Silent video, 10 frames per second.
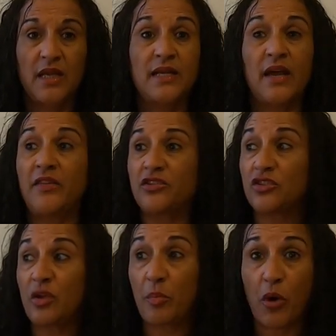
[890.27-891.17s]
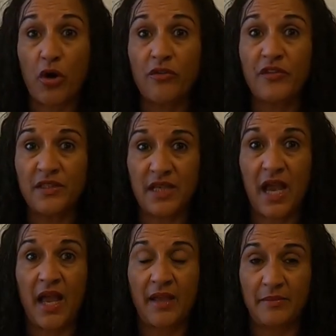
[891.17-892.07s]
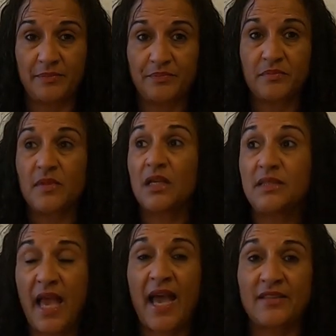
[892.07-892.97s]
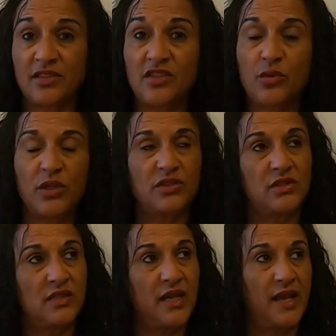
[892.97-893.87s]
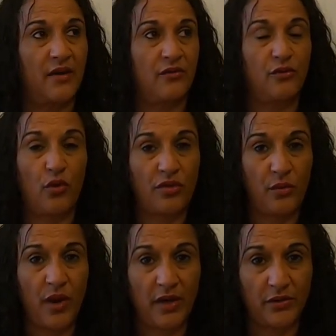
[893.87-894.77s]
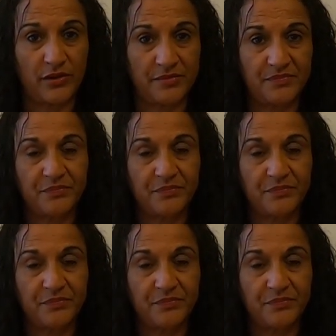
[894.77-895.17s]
Now, this is a perfect time to ask these questions now, for the record.